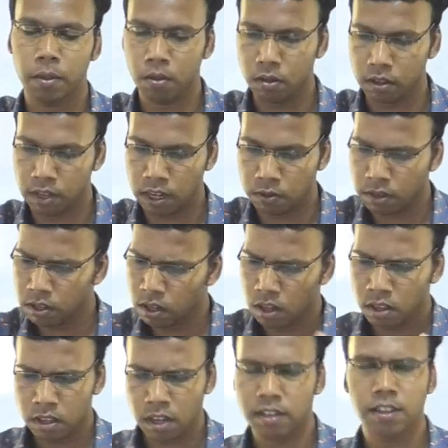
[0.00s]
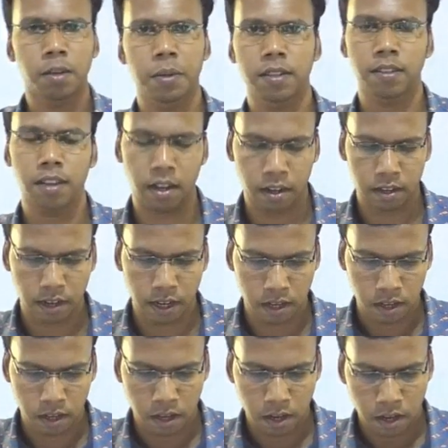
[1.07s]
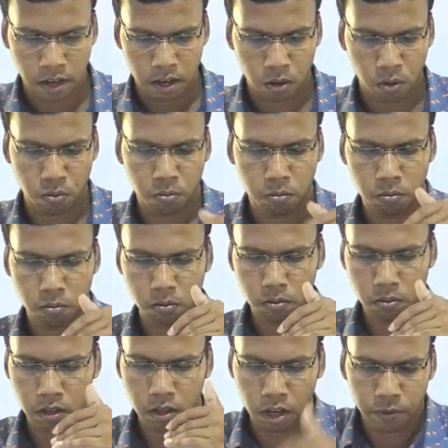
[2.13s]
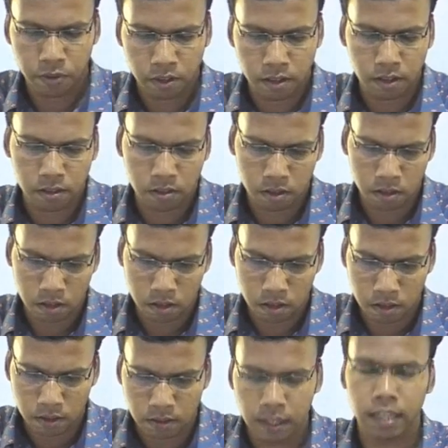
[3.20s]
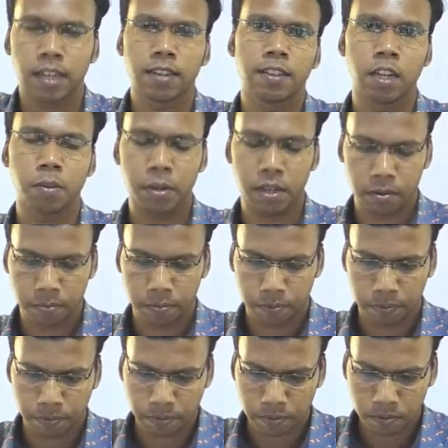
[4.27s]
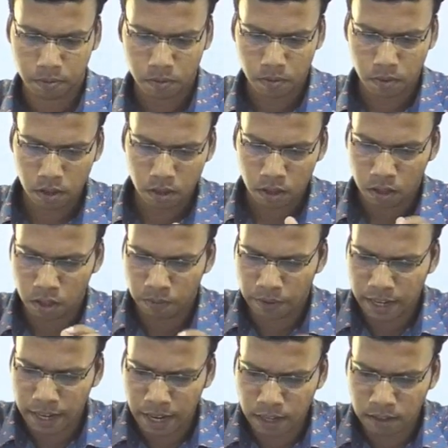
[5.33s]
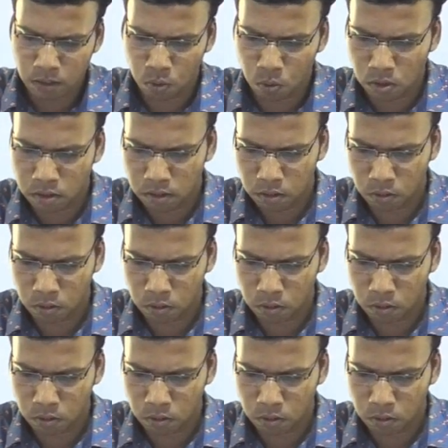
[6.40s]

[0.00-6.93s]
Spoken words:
Okay, that's why third statement is correct, right? Now the confusion is second statement. The wetlands rules